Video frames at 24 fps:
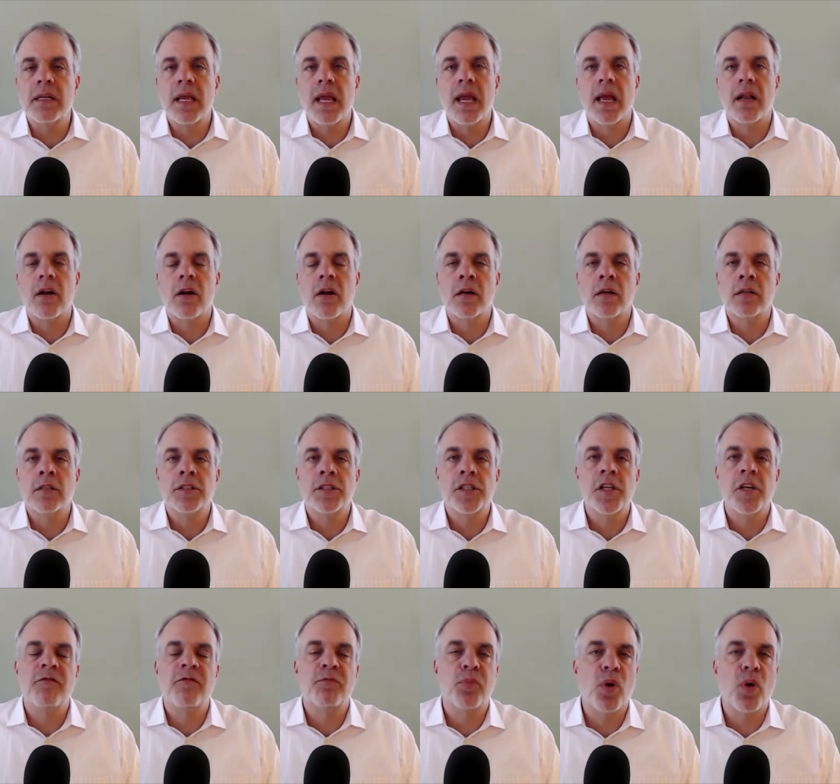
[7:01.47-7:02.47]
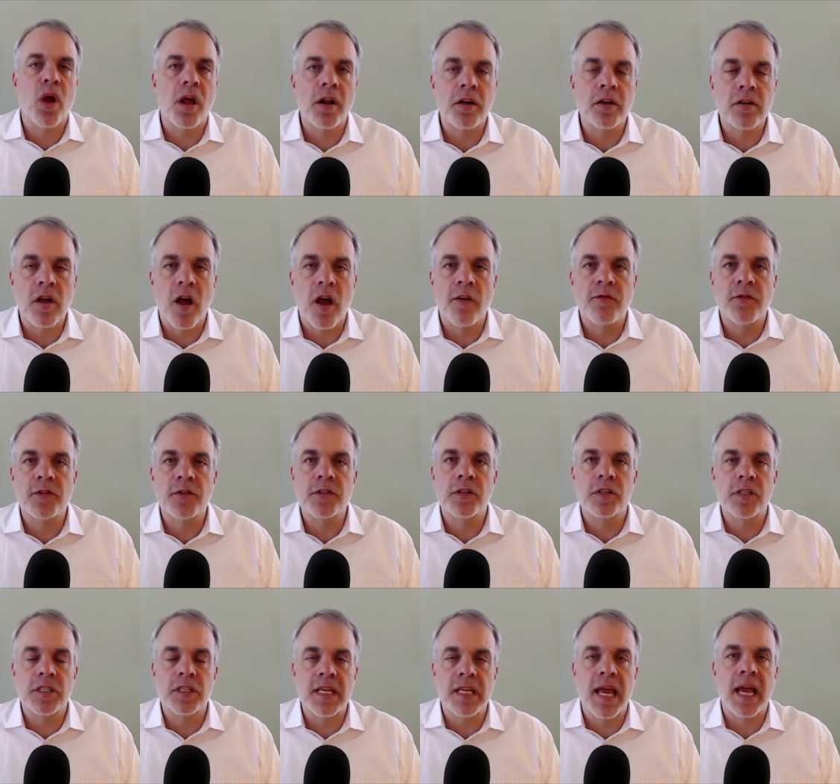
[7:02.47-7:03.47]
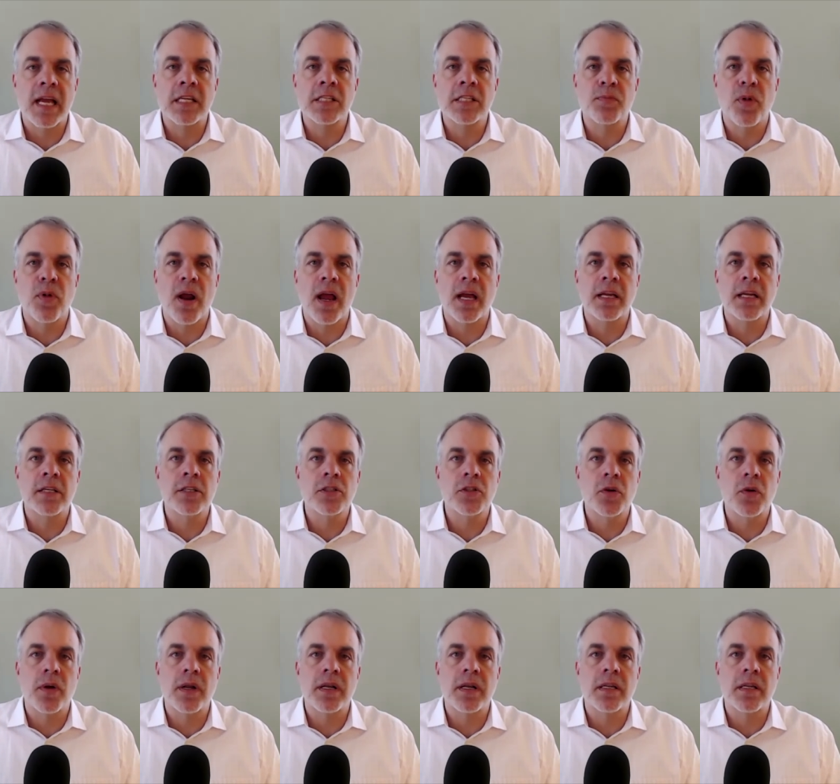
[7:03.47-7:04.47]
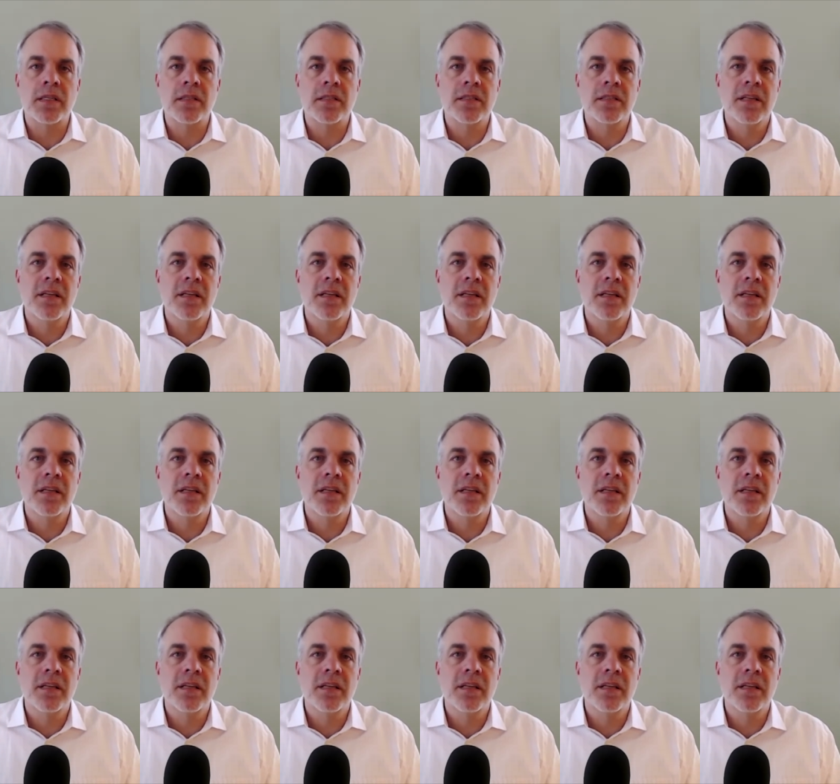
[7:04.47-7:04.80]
and our Chief Product Officer, Zach Sprackett, join us.